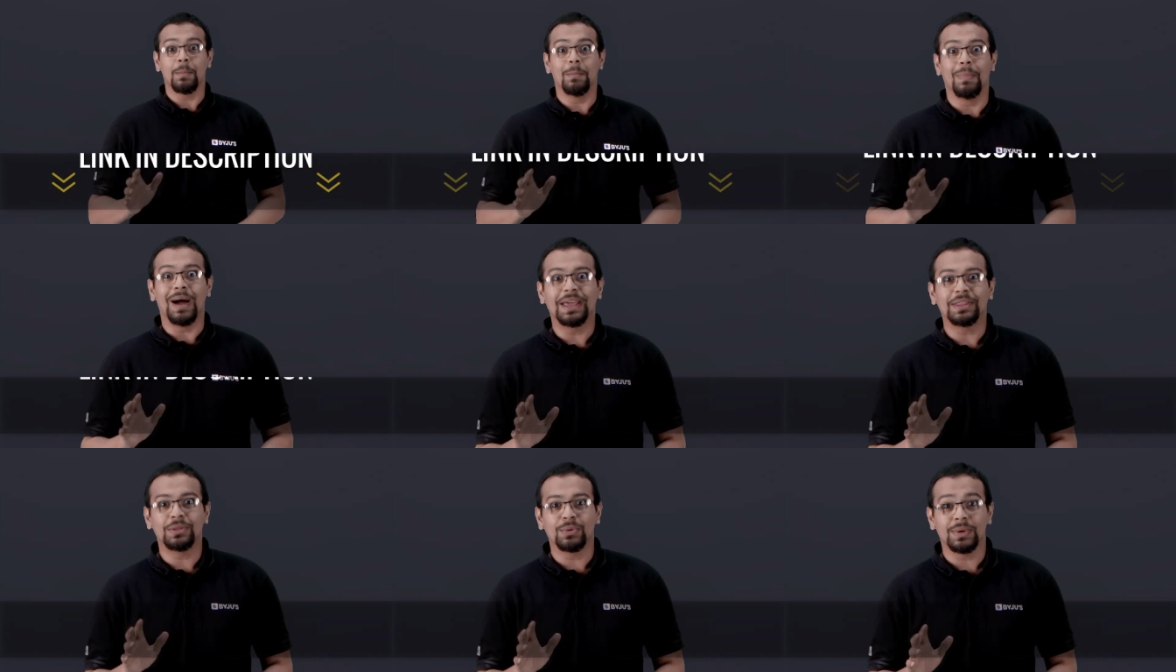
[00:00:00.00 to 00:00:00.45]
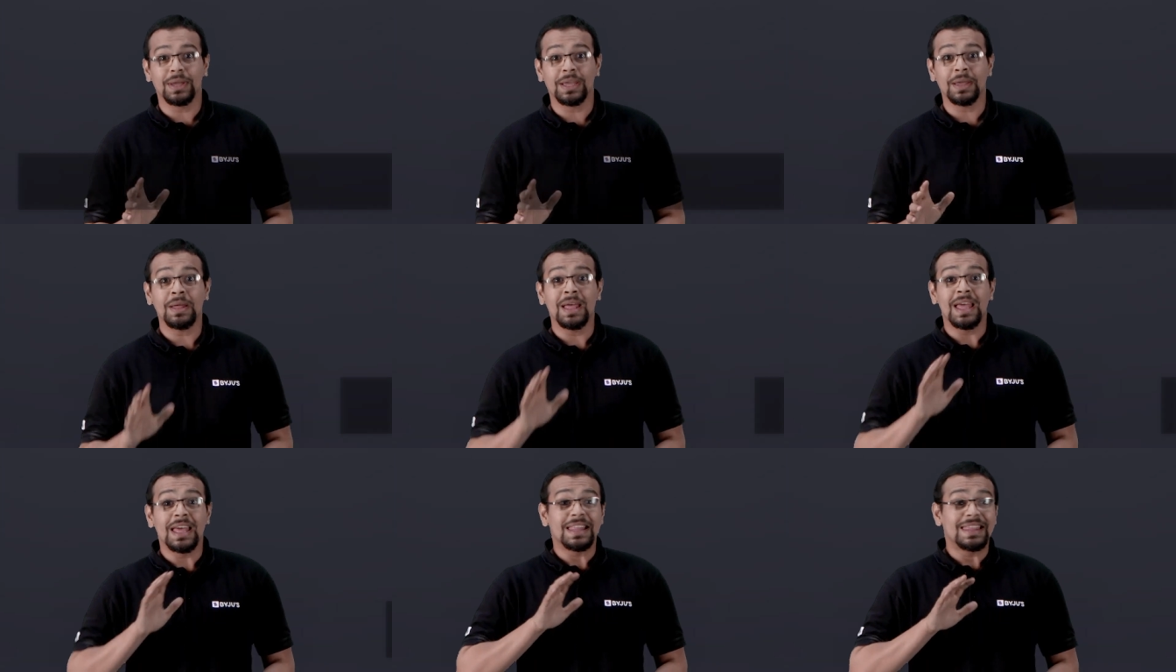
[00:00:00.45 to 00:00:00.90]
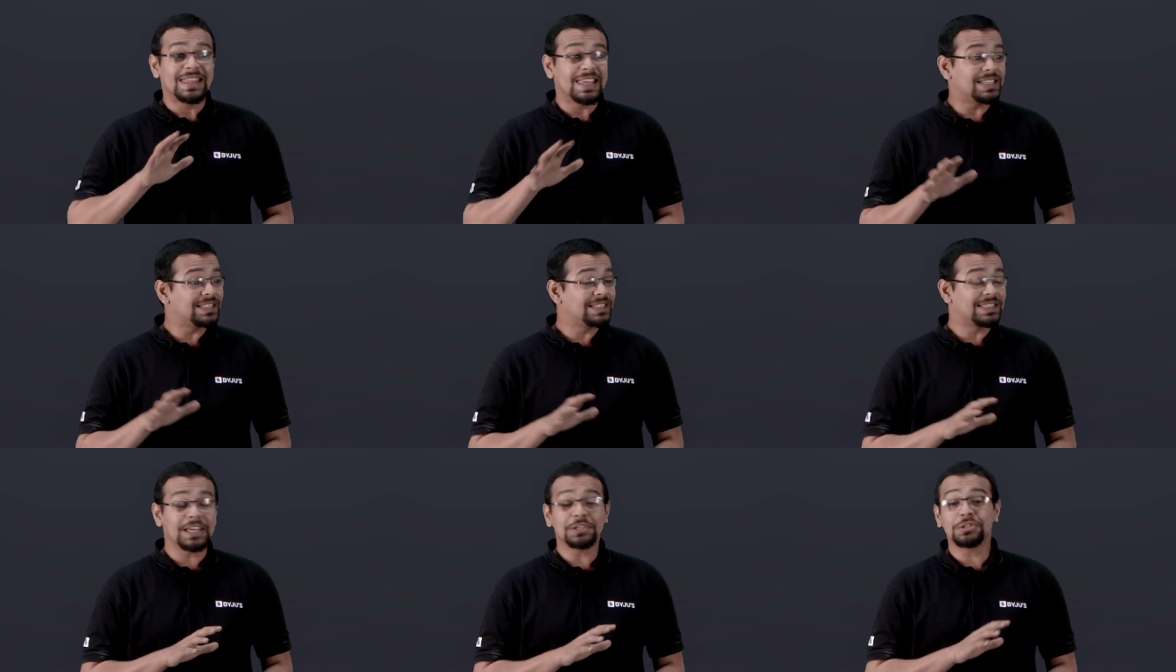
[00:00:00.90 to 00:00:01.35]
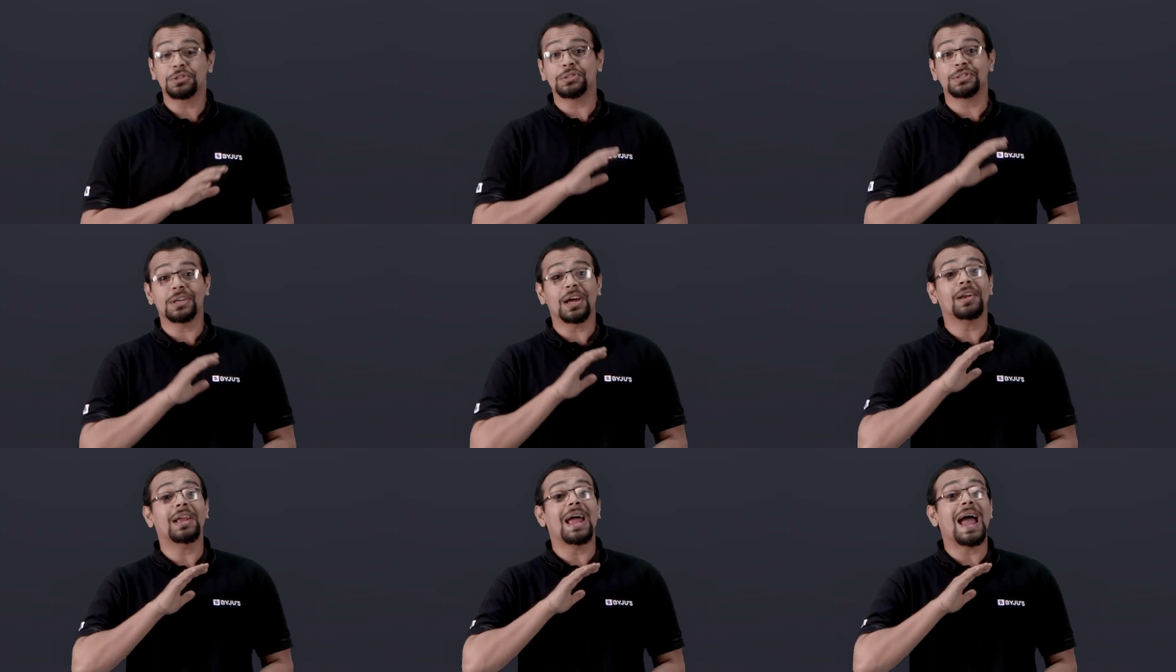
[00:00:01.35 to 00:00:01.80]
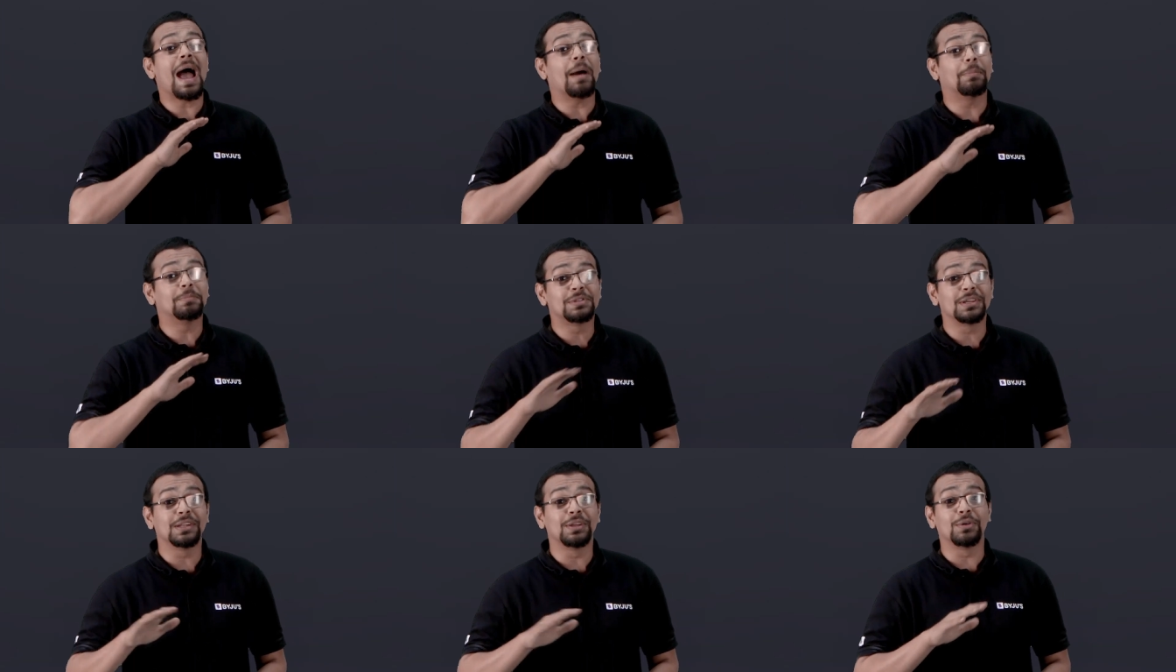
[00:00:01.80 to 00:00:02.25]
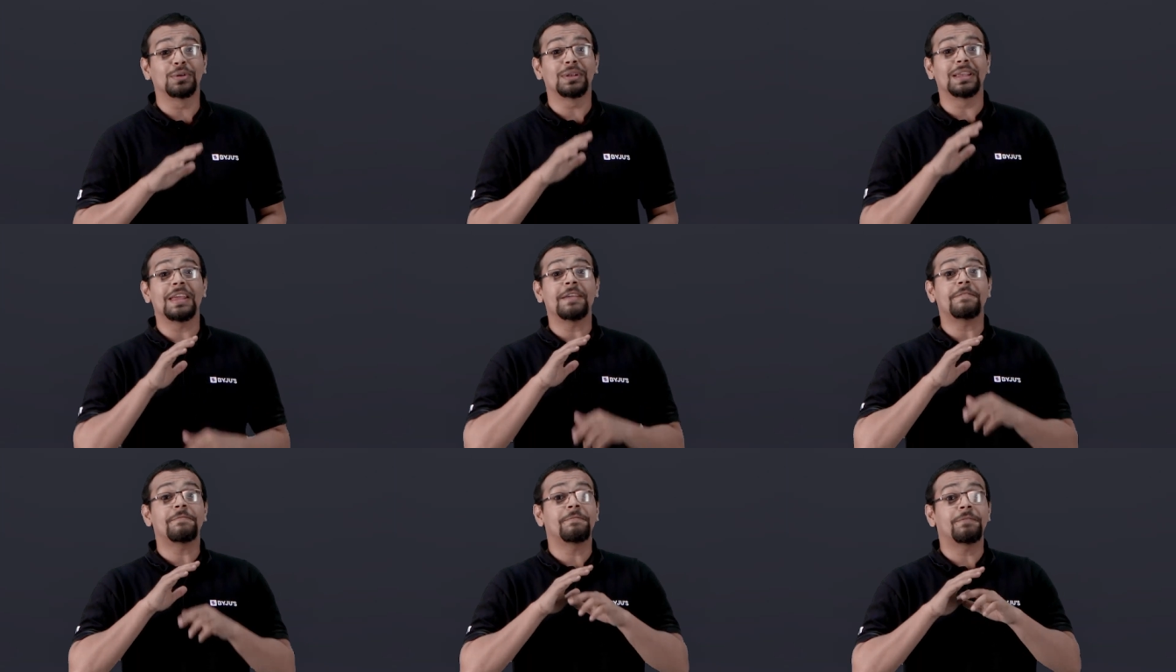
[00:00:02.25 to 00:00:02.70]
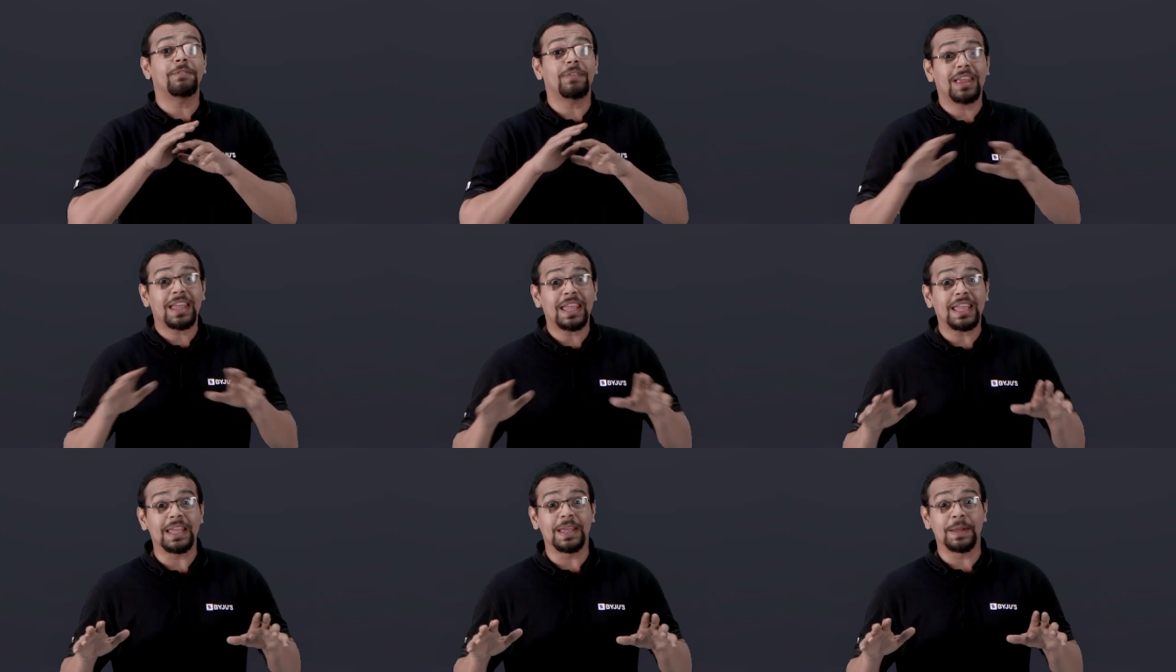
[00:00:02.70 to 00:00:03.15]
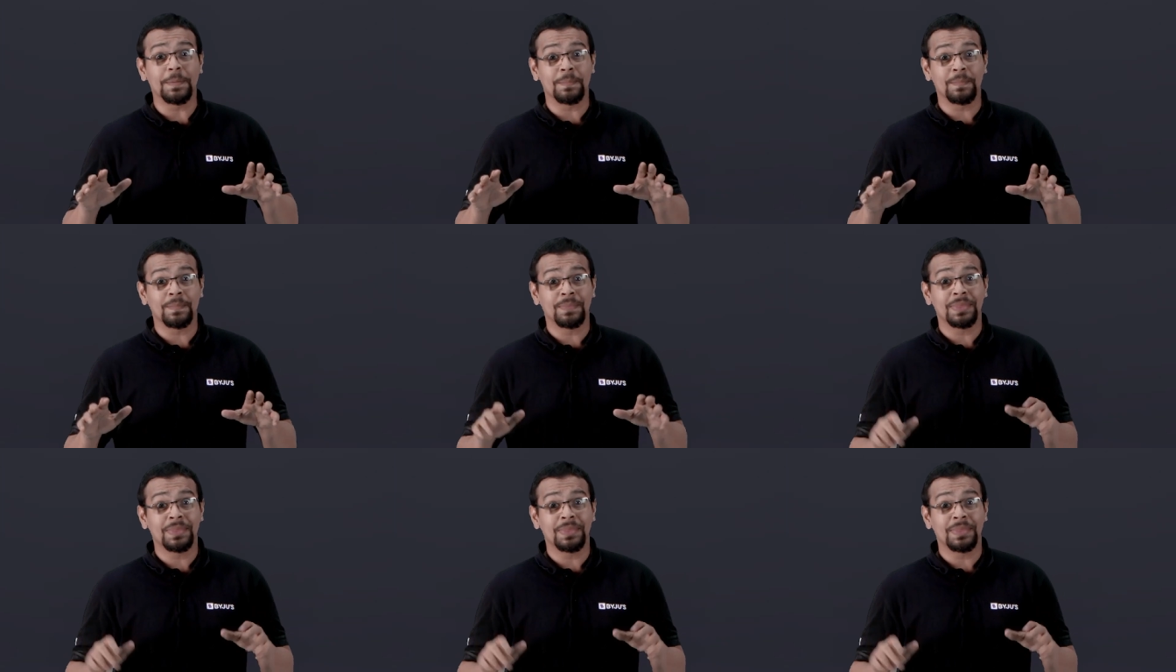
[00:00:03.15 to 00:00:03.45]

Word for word: By the way, these sessions are absolutely free.